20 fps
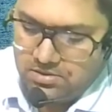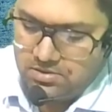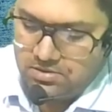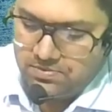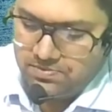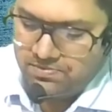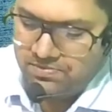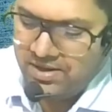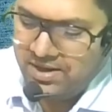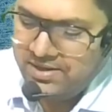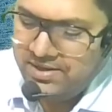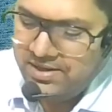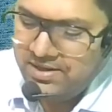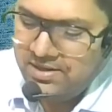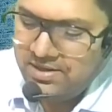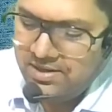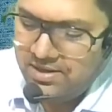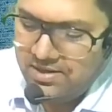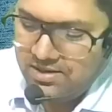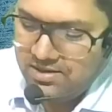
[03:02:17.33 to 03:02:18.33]

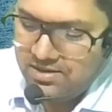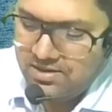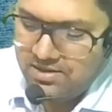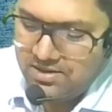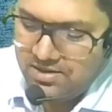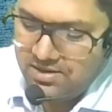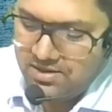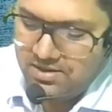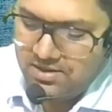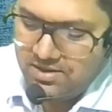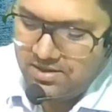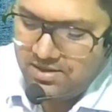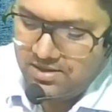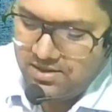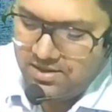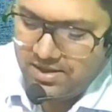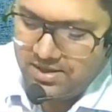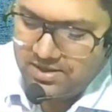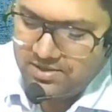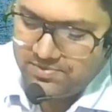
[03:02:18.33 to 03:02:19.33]
Money,
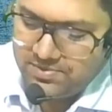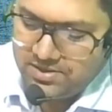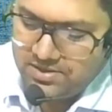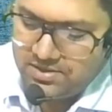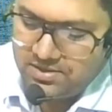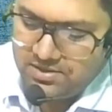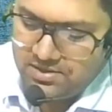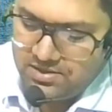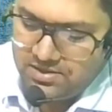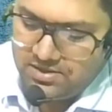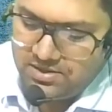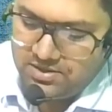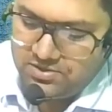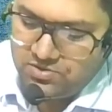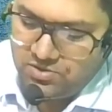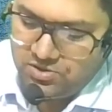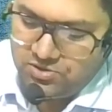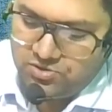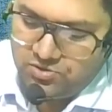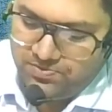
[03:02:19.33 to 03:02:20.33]
alimony is
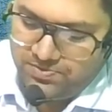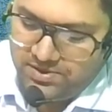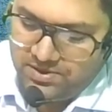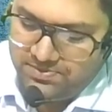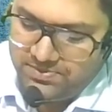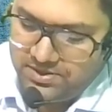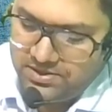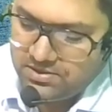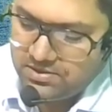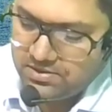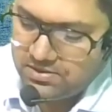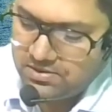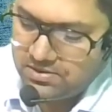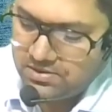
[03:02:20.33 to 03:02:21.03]
also per month.